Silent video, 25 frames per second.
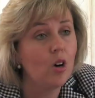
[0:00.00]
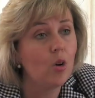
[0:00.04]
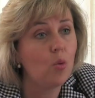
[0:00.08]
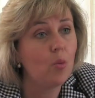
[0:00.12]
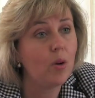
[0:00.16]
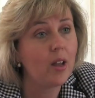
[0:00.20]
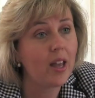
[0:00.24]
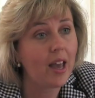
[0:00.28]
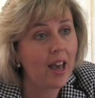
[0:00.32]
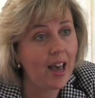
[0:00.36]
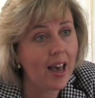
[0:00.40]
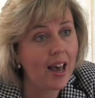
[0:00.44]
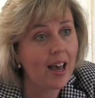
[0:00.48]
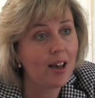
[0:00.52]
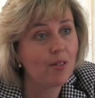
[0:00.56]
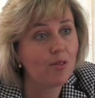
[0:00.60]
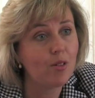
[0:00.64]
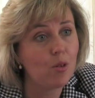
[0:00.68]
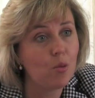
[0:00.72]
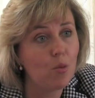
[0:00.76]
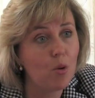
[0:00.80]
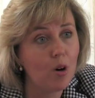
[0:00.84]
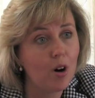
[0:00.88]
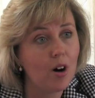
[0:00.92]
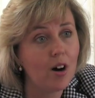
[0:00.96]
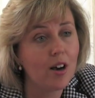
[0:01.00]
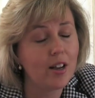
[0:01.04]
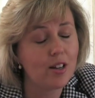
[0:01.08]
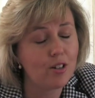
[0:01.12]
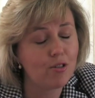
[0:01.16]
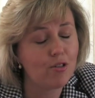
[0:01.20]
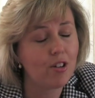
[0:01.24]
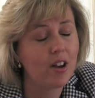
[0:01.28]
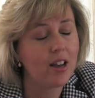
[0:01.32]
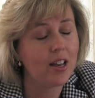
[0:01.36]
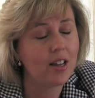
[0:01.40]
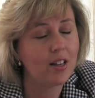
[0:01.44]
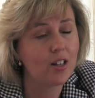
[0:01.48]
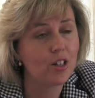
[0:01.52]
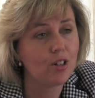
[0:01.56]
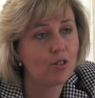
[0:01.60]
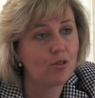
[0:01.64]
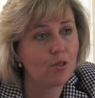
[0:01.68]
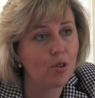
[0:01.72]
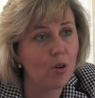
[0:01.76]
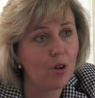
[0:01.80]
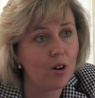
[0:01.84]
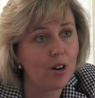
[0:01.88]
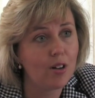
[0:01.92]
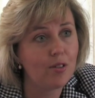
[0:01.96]
We have a wide range
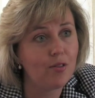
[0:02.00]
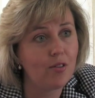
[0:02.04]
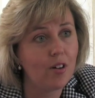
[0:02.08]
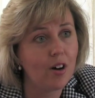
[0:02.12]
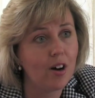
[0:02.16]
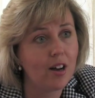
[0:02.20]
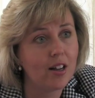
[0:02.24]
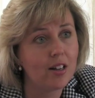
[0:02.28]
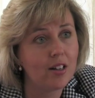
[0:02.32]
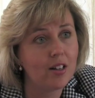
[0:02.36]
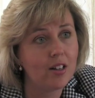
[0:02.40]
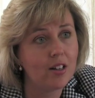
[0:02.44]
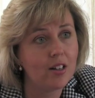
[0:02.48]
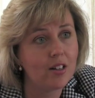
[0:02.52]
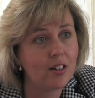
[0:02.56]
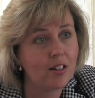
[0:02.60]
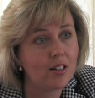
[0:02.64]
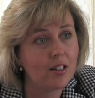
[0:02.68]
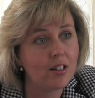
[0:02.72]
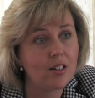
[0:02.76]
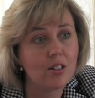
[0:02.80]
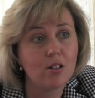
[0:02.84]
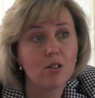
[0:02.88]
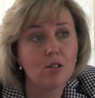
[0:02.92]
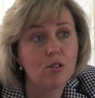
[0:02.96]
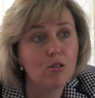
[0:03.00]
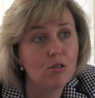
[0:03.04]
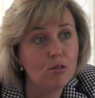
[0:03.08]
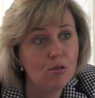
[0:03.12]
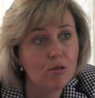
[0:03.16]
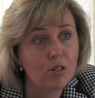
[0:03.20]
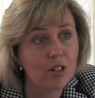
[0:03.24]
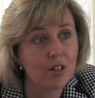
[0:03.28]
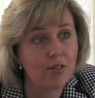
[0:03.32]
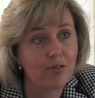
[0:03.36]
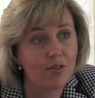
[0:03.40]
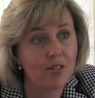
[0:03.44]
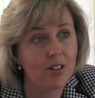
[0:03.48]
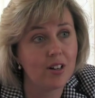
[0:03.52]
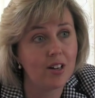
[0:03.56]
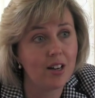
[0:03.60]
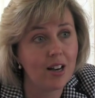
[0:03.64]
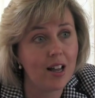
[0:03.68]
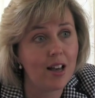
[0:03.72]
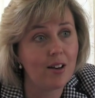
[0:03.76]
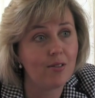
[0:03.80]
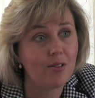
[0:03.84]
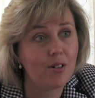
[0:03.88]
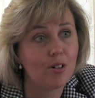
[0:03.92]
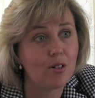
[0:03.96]
of qualified nurses at all different
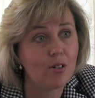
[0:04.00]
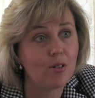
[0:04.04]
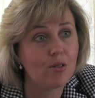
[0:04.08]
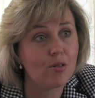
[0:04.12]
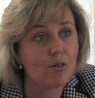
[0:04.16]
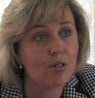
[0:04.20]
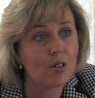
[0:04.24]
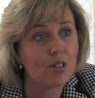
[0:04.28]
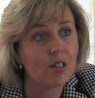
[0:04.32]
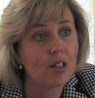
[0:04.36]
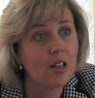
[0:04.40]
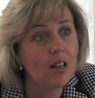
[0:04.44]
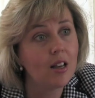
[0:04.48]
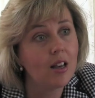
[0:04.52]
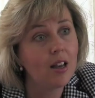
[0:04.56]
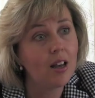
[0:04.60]
levels